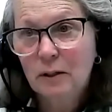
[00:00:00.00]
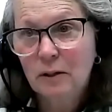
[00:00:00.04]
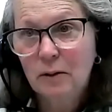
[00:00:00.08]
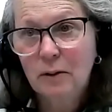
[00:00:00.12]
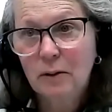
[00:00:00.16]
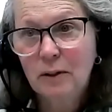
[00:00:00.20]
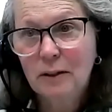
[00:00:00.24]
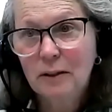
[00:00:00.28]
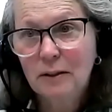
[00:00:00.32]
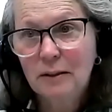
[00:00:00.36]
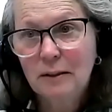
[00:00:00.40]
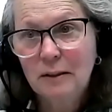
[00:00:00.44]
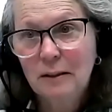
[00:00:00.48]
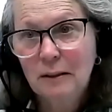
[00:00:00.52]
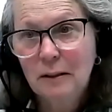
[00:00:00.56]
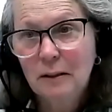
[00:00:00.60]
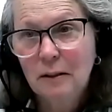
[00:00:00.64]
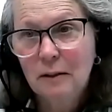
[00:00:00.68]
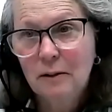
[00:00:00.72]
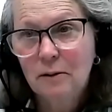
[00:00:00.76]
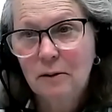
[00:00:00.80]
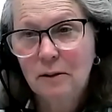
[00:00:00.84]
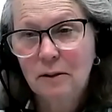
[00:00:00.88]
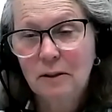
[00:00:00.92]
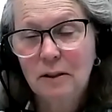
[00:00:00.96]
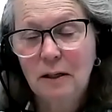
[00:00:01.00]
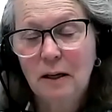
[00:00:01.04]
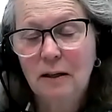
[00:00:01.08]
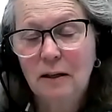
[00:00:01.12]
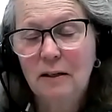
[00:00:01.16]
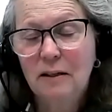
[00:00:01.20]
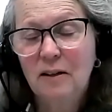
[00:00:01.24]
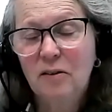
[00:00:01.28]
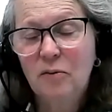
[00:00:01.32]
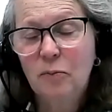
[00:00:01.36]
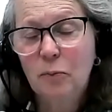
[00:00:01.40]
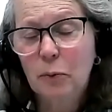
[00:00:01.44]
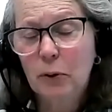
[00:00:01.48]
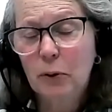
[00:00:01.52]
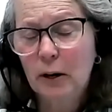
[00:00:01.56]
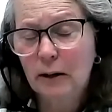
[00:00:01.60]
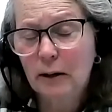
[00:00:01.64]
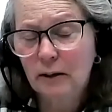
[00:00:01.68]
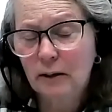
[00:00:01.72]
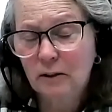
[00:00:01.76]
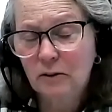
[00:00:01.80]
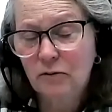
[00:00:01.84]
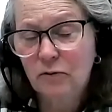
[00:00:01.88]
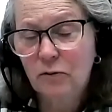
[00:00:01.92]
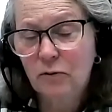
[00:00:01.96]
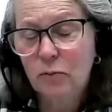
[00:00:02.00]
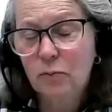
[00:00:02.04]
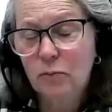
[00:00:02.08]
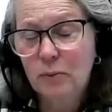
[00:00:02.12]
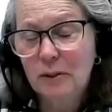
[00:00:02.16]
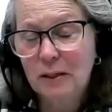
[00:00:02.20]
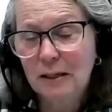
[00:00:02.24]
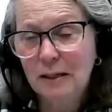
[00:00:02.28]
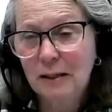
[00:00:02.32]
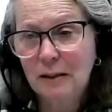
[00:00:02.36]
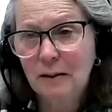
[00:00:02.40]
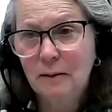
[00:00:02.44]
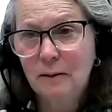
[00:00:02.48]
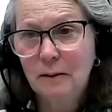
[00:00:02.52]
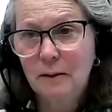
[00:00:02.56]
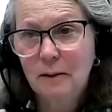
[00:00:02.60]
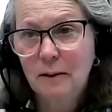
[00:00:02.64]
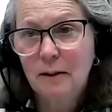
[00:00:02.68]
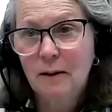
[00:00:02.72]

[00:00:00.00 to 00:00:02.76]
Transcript: you know what, there's not enough product for me